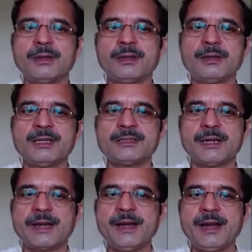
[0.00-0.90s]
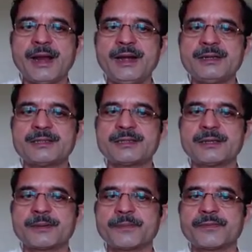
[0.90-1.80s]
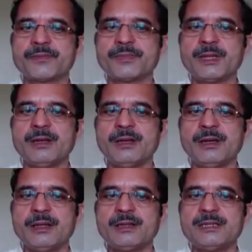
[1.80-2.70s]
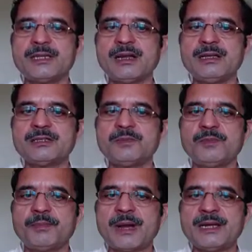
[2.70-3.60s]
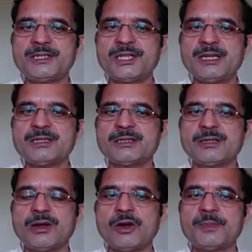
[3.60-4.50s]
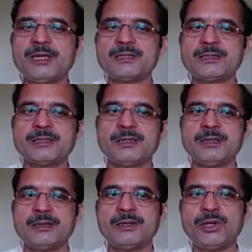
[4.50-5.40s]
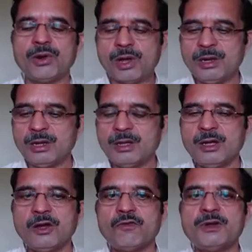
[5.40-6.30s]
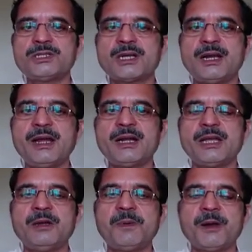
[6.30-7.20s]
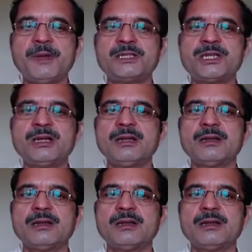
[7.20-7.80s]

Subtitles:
these dendrites, these are the branches of this neuron which collect information.